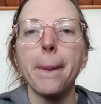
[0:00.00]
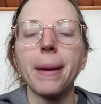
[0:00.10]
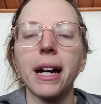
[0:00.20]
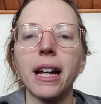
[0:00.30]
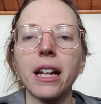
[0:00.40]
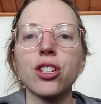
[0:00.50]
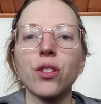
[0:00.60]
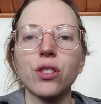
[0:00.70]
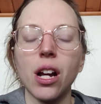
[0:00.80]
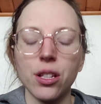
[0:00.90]
but I
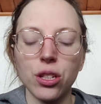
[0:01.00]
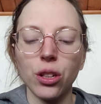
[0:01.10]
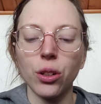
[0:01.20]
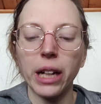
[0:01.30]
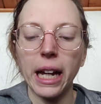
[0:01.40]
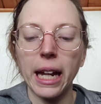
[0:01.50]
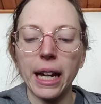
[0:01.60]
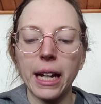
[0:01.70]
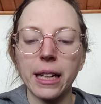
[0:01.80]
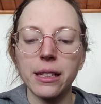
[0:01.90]
chose not to,
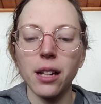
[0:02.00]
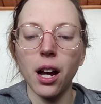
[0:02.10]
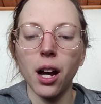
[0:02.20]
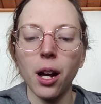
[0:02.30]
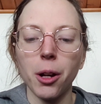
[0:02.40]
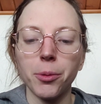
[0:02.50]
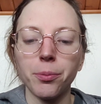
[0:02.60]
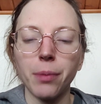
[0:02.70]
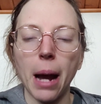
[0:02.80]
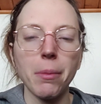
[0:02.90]
and
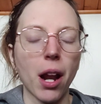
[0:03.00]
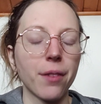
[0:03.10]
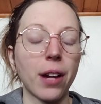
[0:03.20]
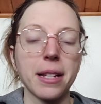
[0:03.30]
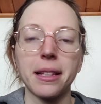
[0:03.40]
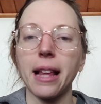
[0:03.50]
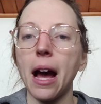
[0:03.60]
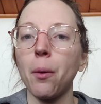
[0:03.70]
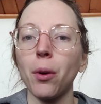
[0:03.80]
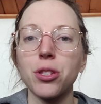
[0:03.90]
I'm not advising
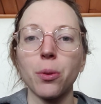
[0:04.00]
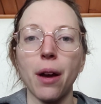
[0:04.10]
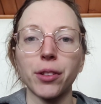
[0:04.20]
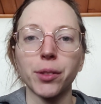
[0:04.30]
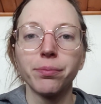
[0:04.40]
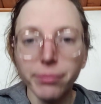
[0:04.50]
that whatsoever.